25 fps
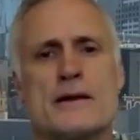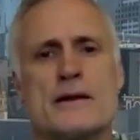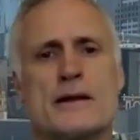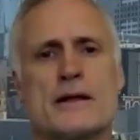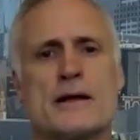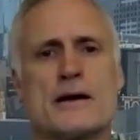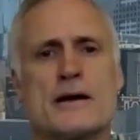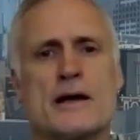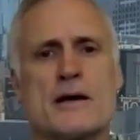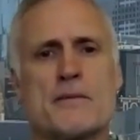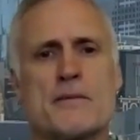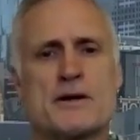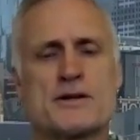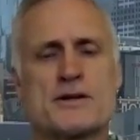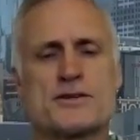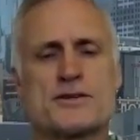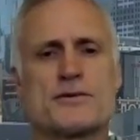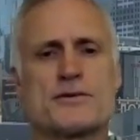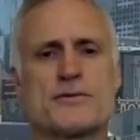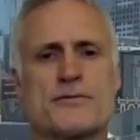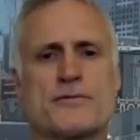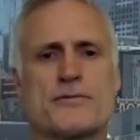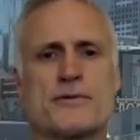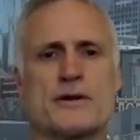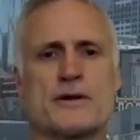Now, how much
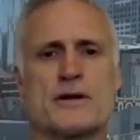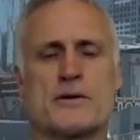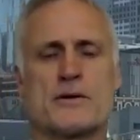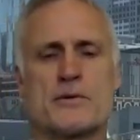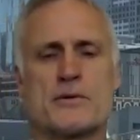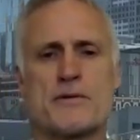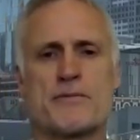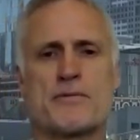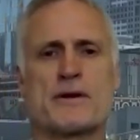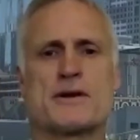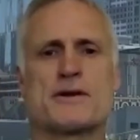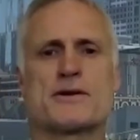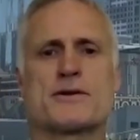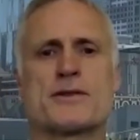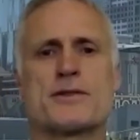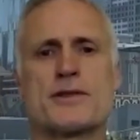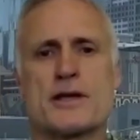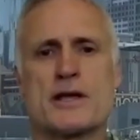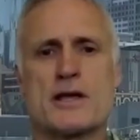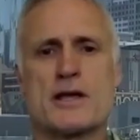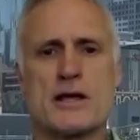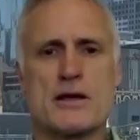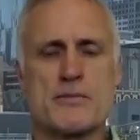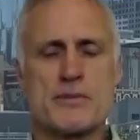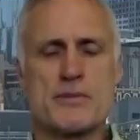of, we've been
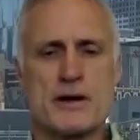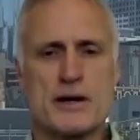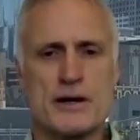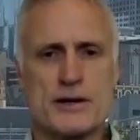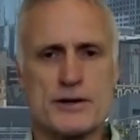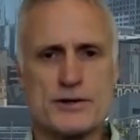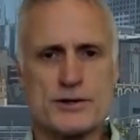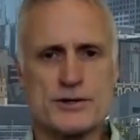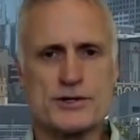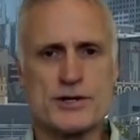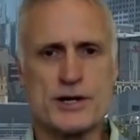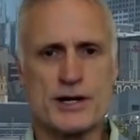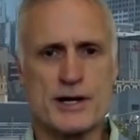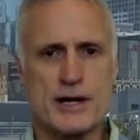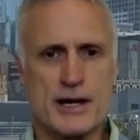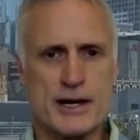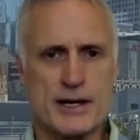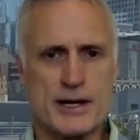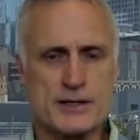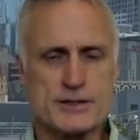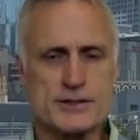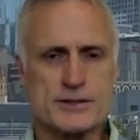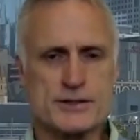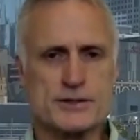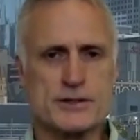thinking about
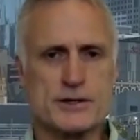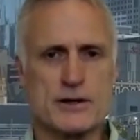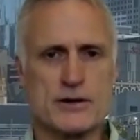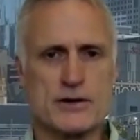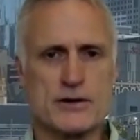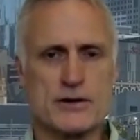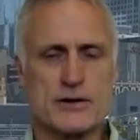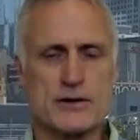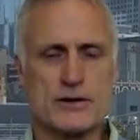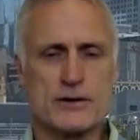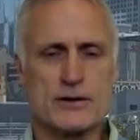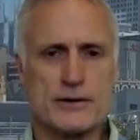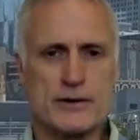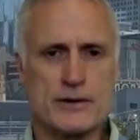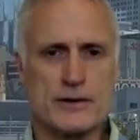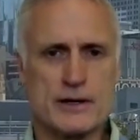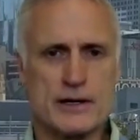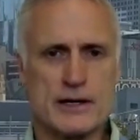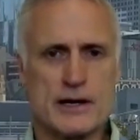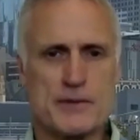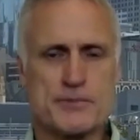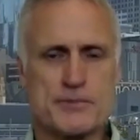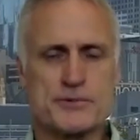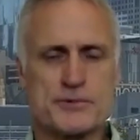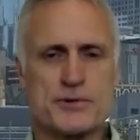genetics along
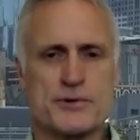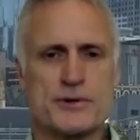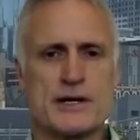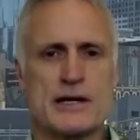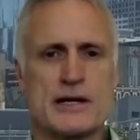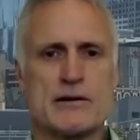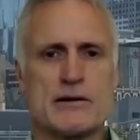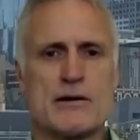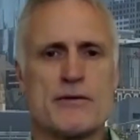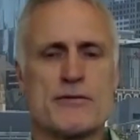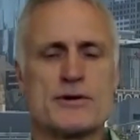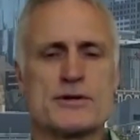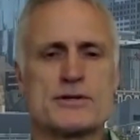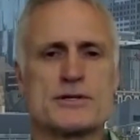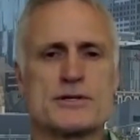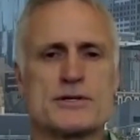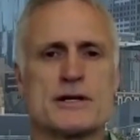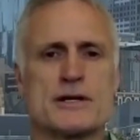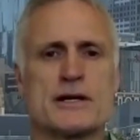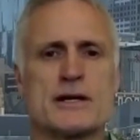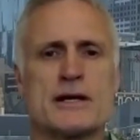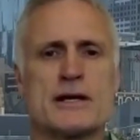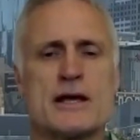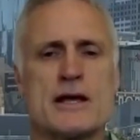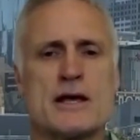up till now,
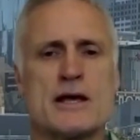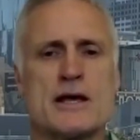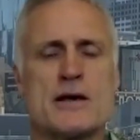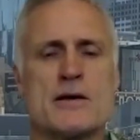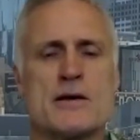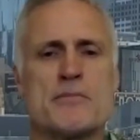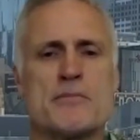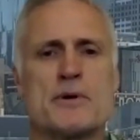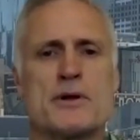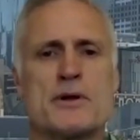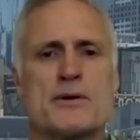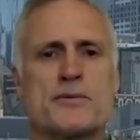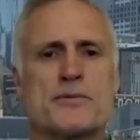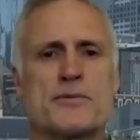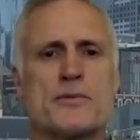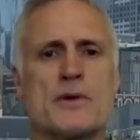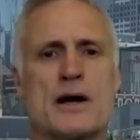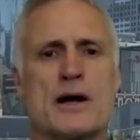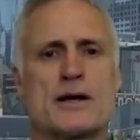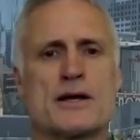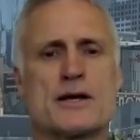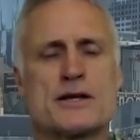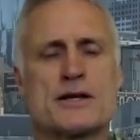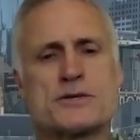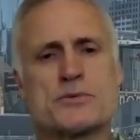obviously, but
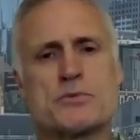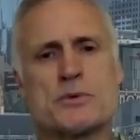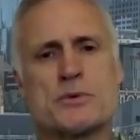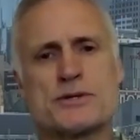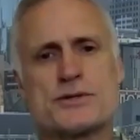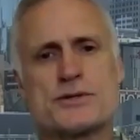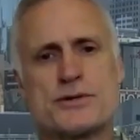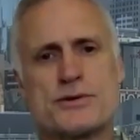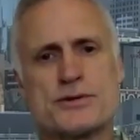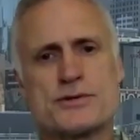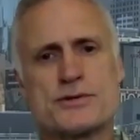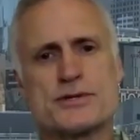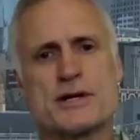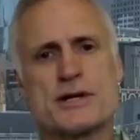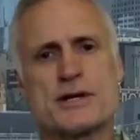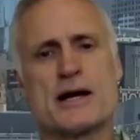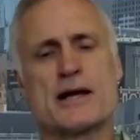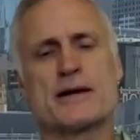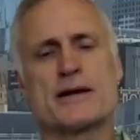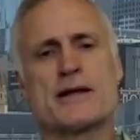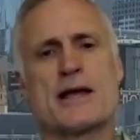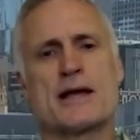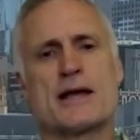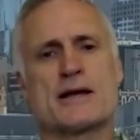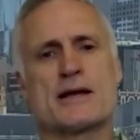I guess once you
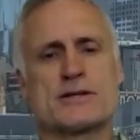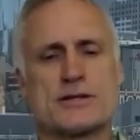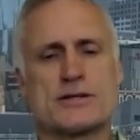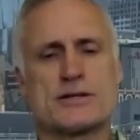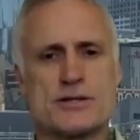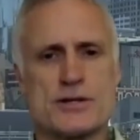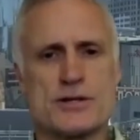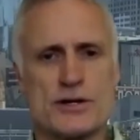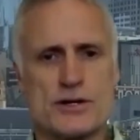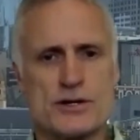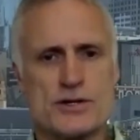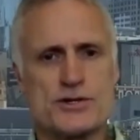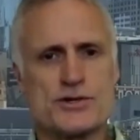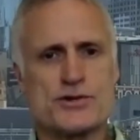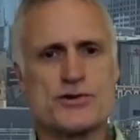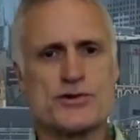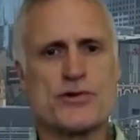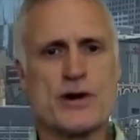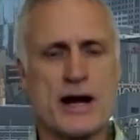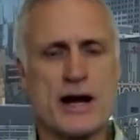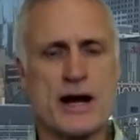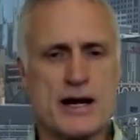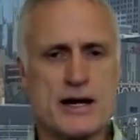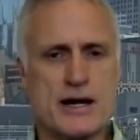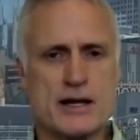start exercise
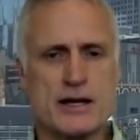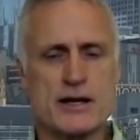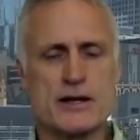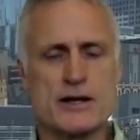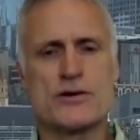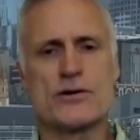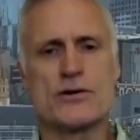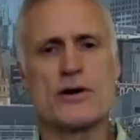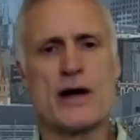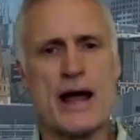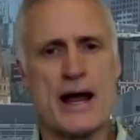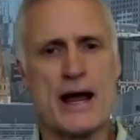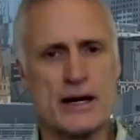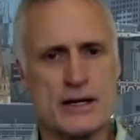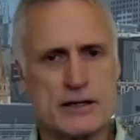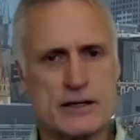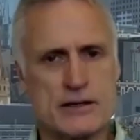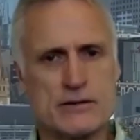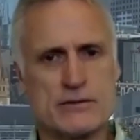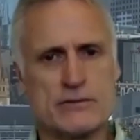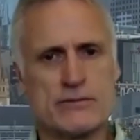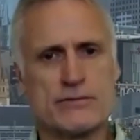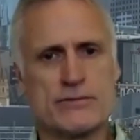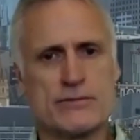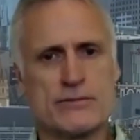training and you're
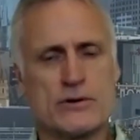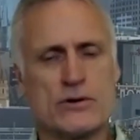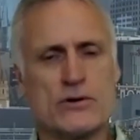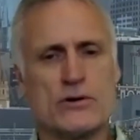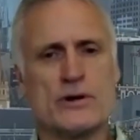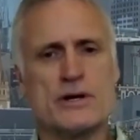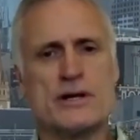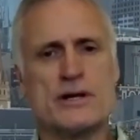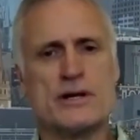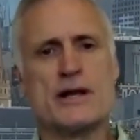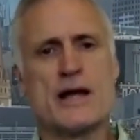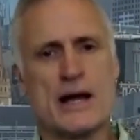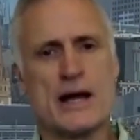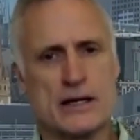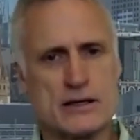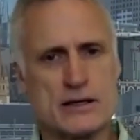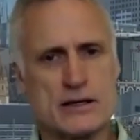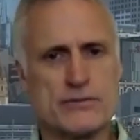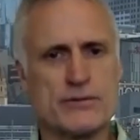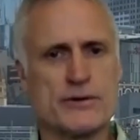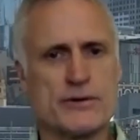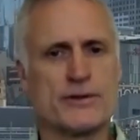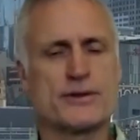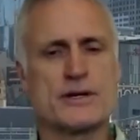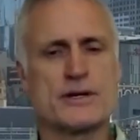active or
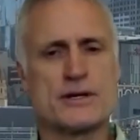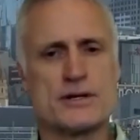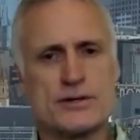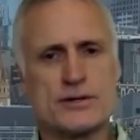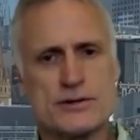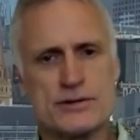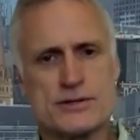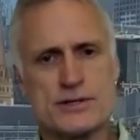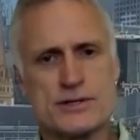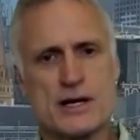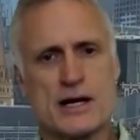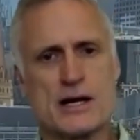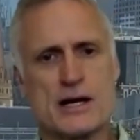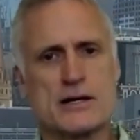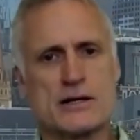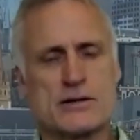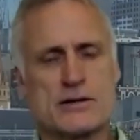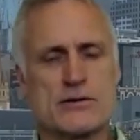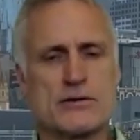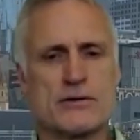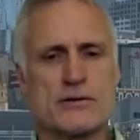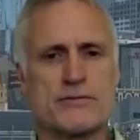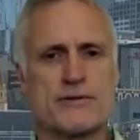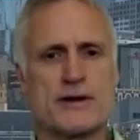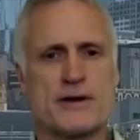inactive and things, you're starting
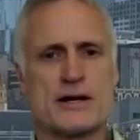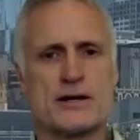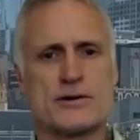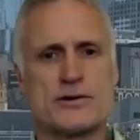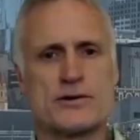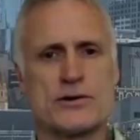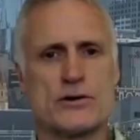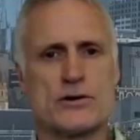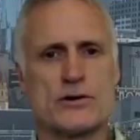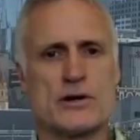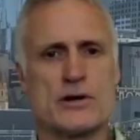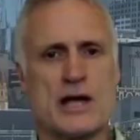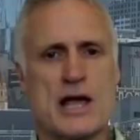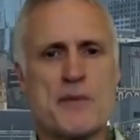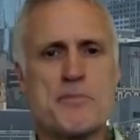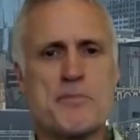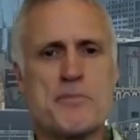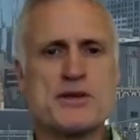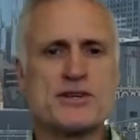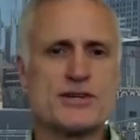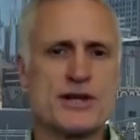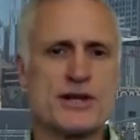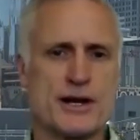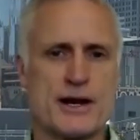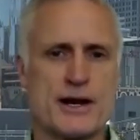to affect your
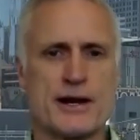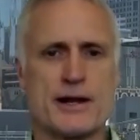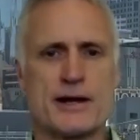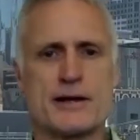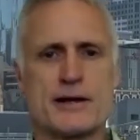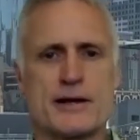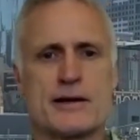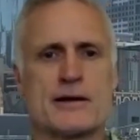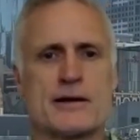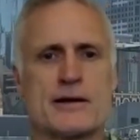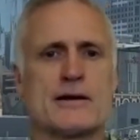epigenetic